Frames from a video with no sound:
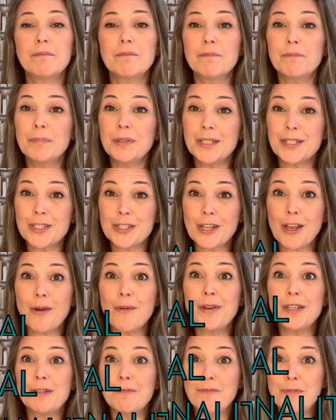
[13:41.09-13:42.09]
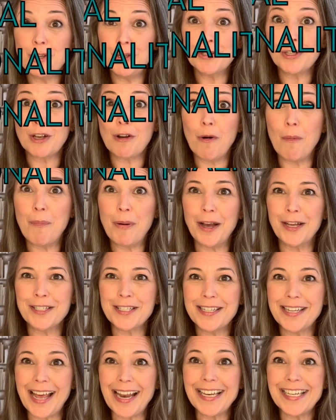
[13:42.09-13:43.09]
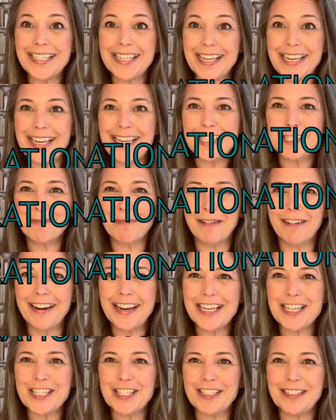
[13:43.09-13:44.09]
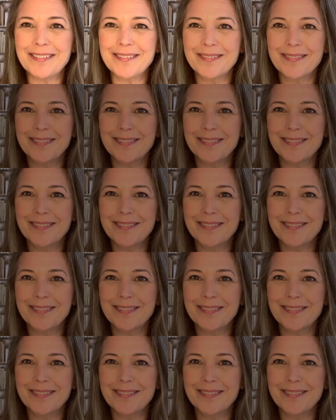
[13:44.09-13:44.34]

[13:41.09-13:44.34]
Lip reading: but so is musical personality and inspiration.